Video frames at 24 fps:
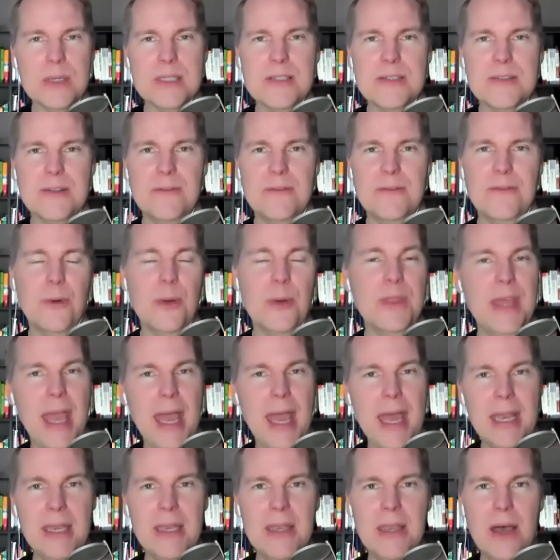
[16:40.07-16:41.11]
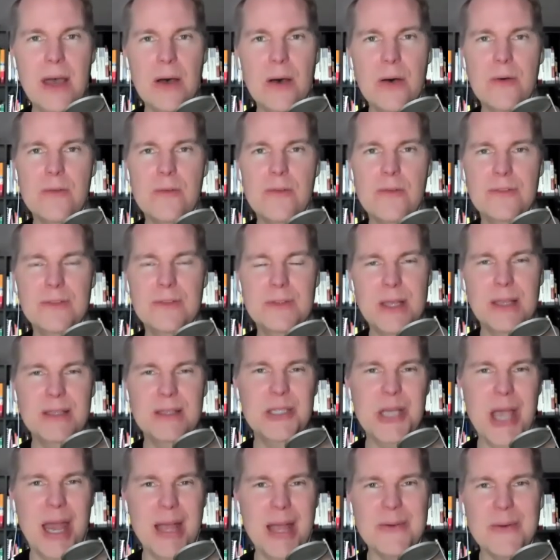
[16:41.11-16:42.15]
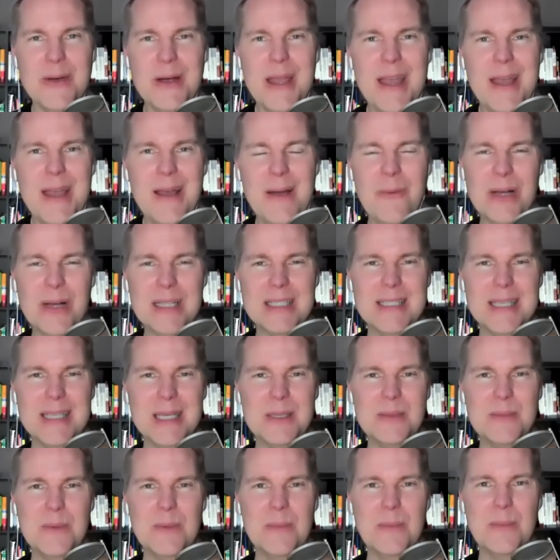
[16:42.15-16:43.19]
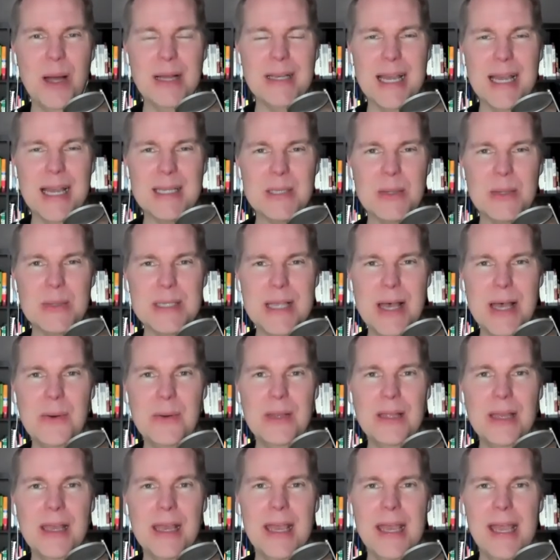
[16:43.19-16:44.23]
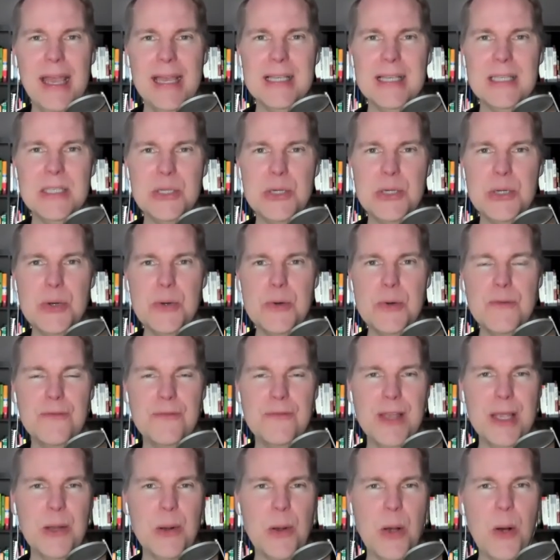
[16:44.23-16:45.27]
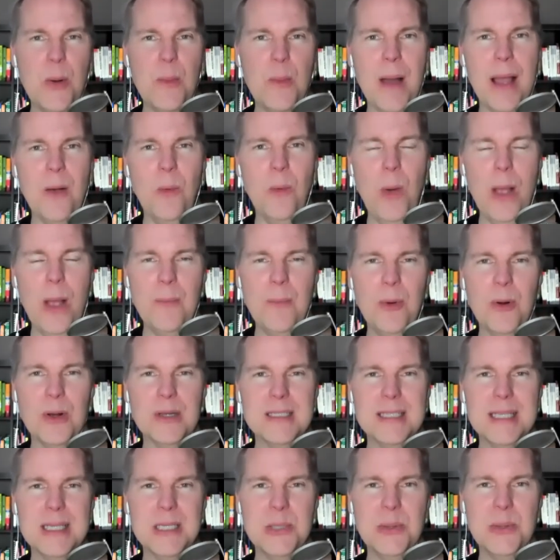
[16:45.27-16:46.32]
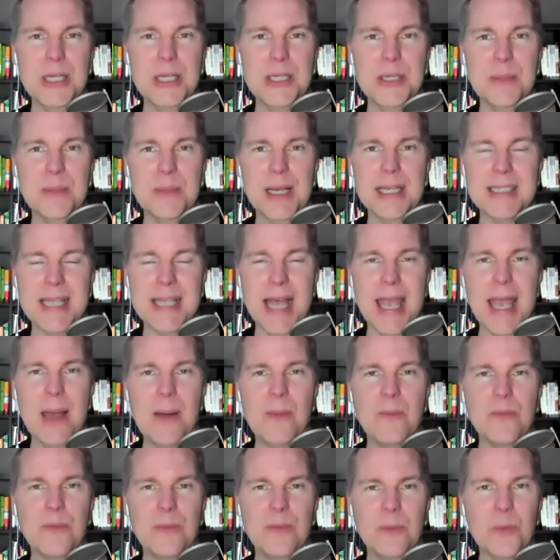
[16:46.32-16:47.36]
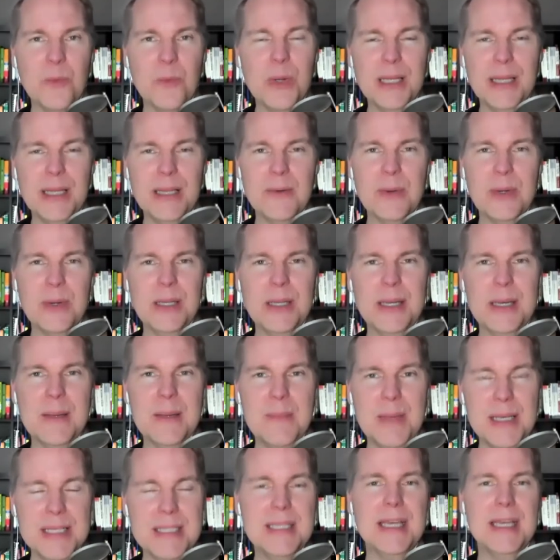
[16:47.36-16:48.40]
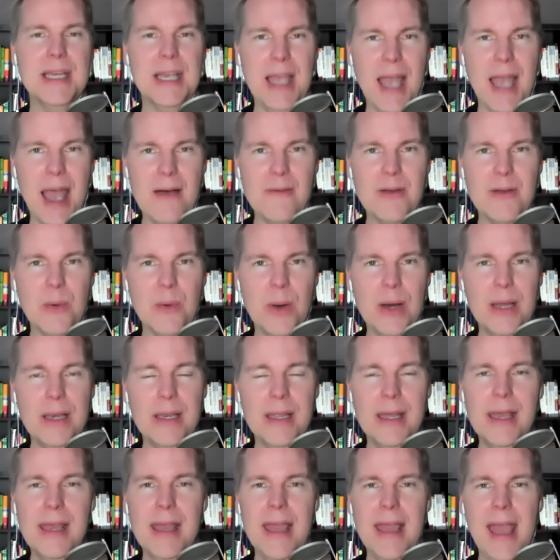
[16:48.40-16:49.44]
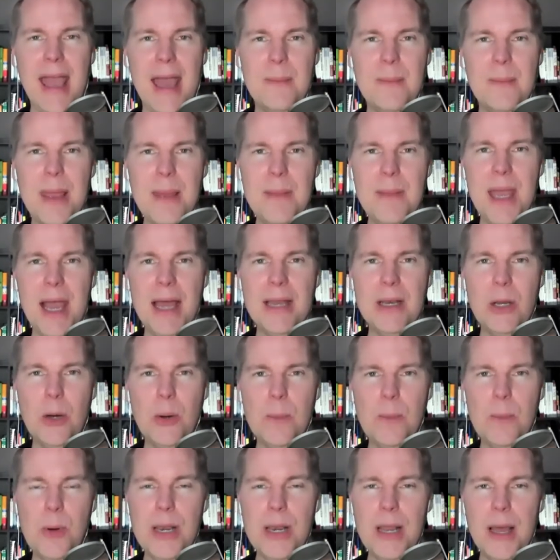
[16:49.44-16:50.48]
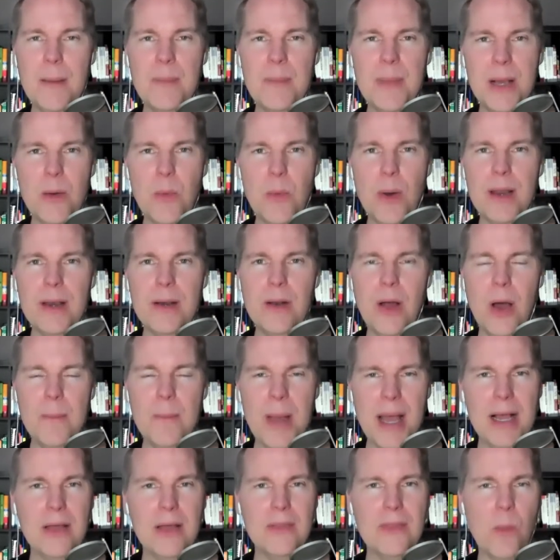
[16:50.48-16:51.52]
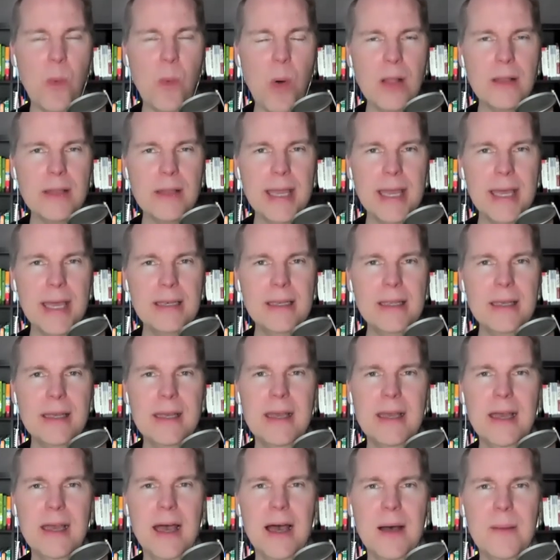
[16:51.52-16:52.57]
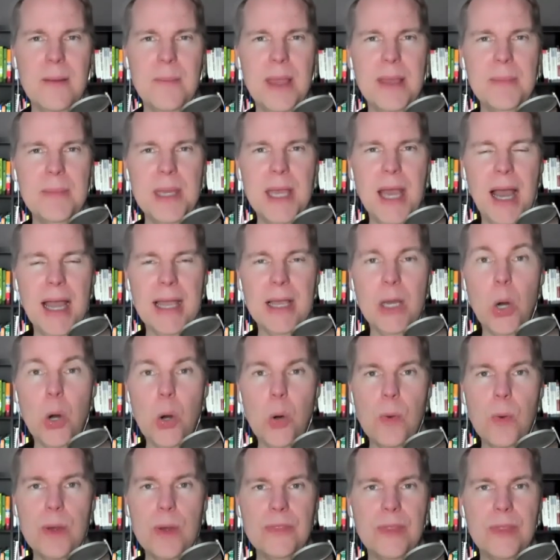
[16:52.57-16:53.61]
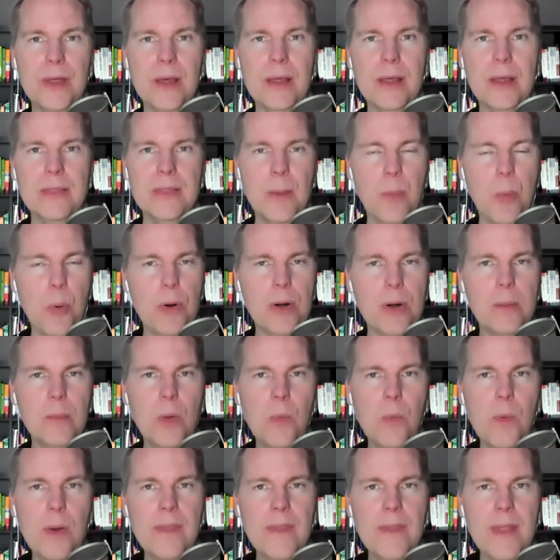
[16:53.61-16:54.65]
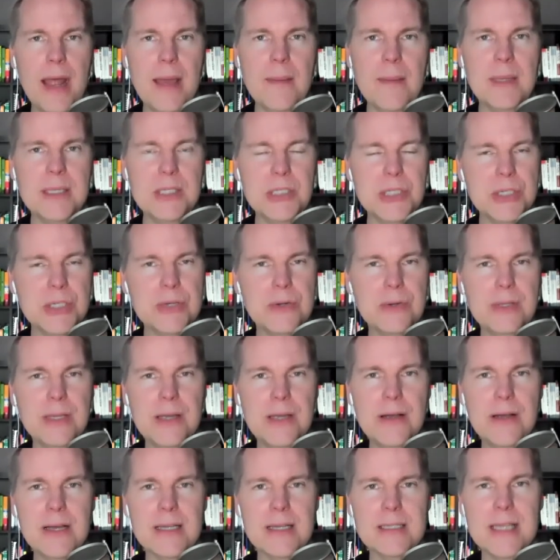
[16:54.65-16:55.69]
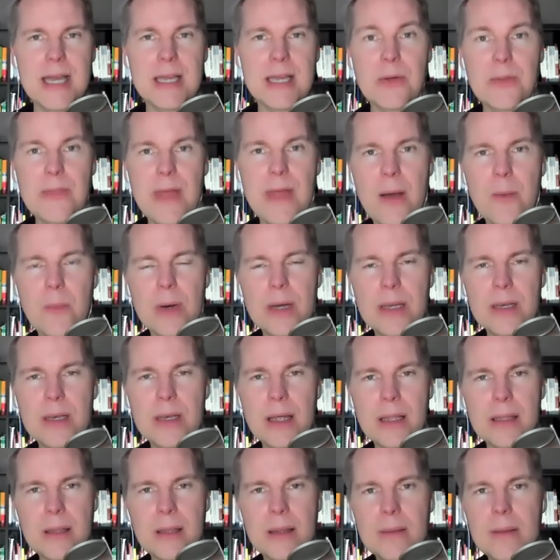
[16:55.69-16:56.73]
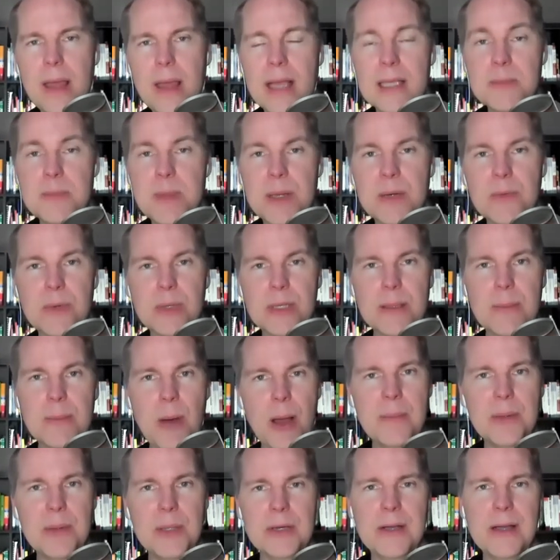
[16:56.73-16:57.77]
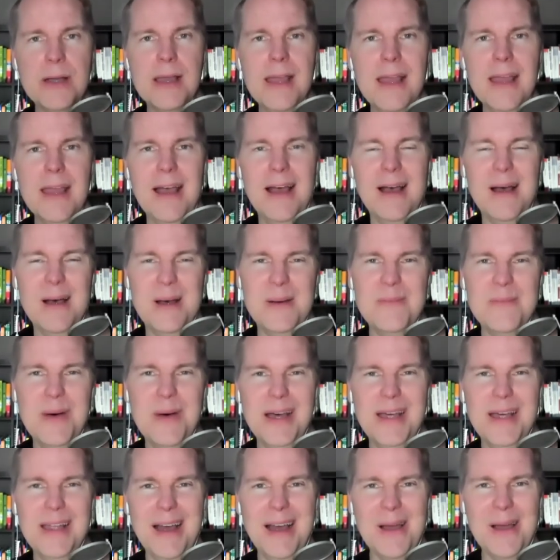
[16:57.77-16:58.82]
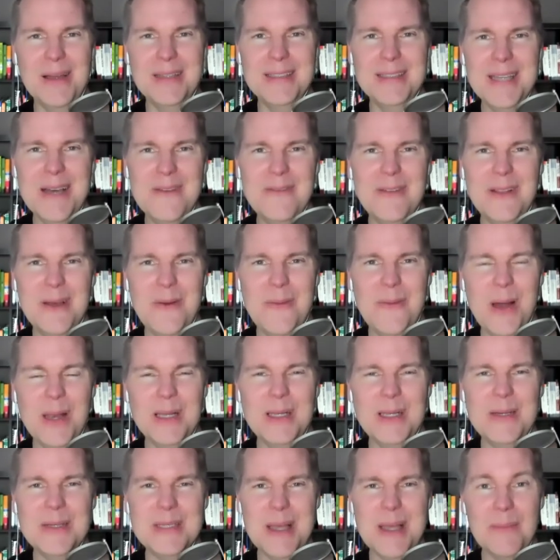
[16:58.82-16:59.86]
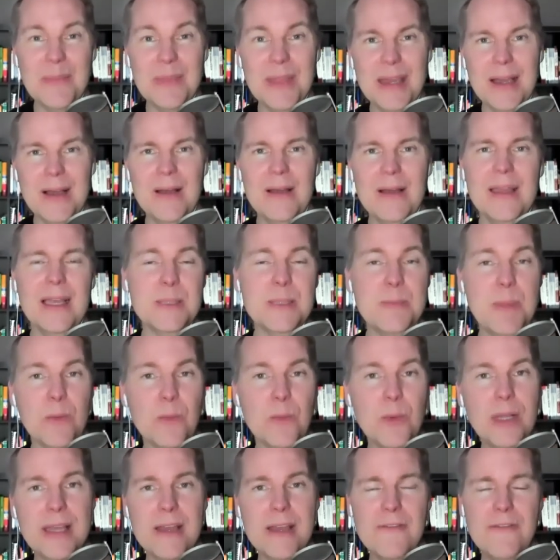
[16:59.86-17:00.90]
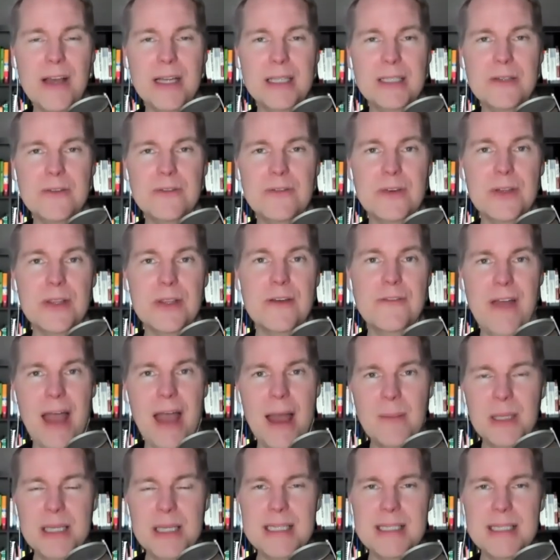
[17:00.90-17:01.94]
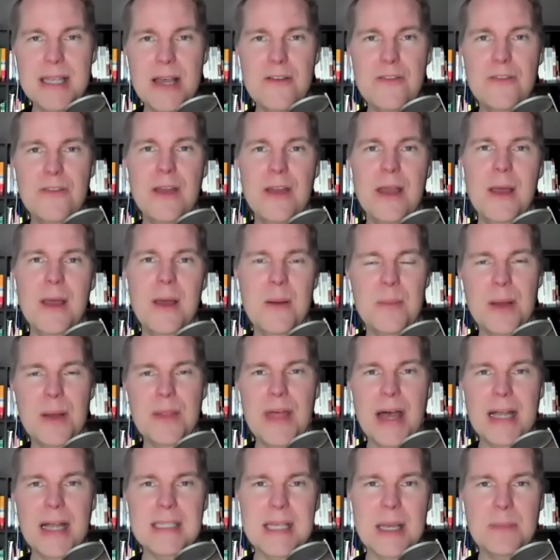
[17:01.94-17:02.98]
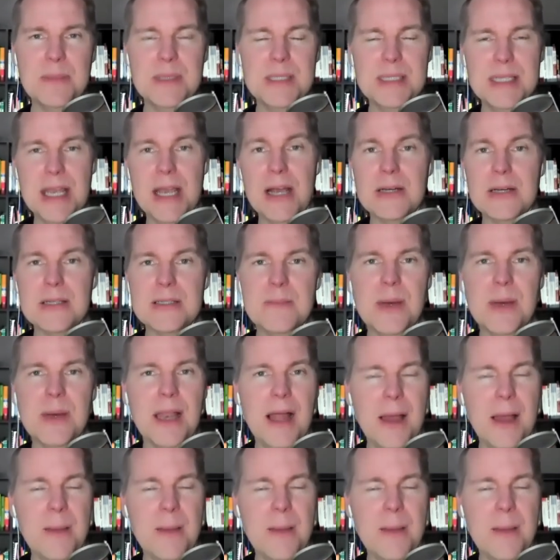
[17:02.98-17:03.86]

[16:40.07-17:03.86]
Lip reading: for the end of January, once this podcast goes out, is to figure out my whiteboard situation, because I am really, really missing having one. And maybe I don't put a big one back on the wall again. Maybe I go with the portable one that I mentioned earlier, because I know that one has been really popular. But I definitely want to do something. It's been really effective for the family stuff, but that's upstairs. But I'm